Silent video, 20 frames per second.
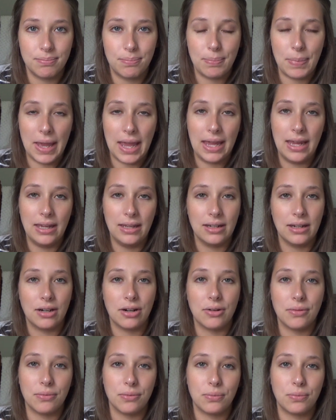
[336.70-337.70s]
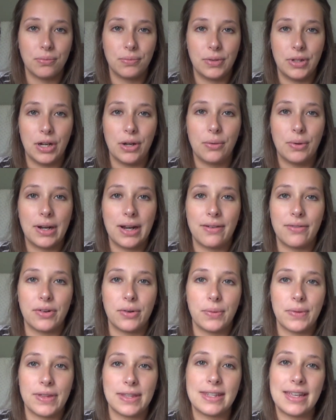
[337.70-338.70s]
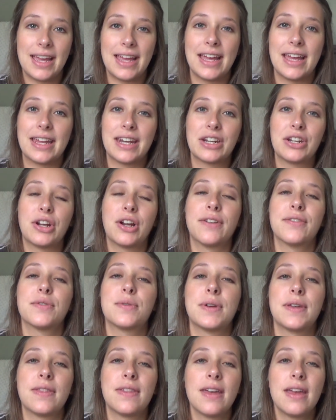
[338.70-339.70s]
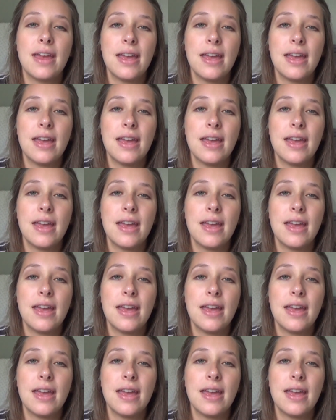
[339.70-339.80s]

pain, or whatever, with the sciatic nerves with